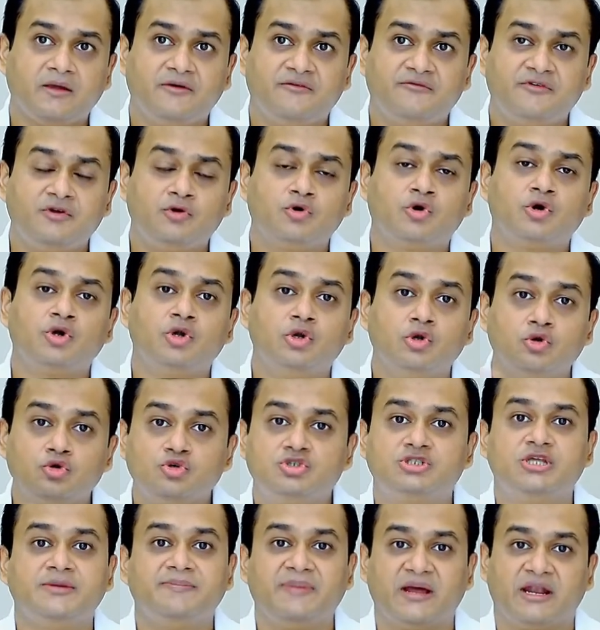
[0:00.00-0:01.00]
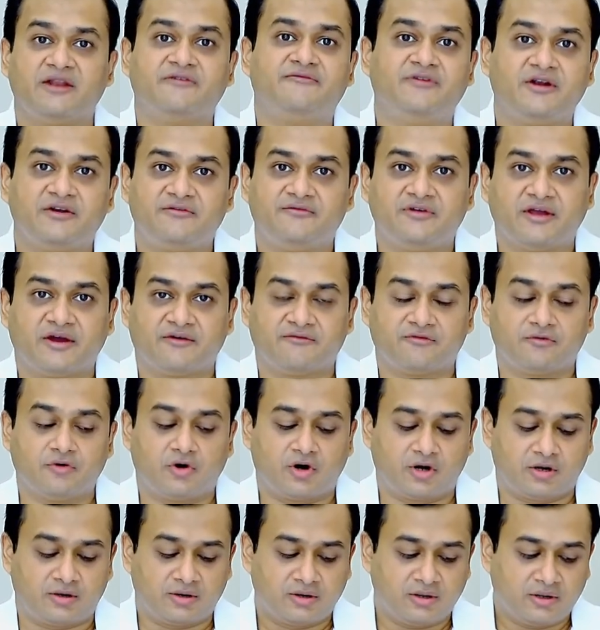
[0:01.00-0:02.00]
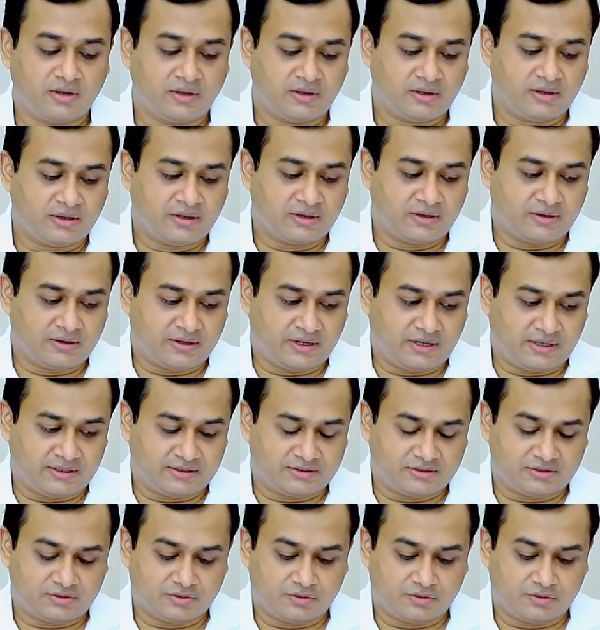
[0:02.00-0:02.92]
we don't lose the benefit we have got, right?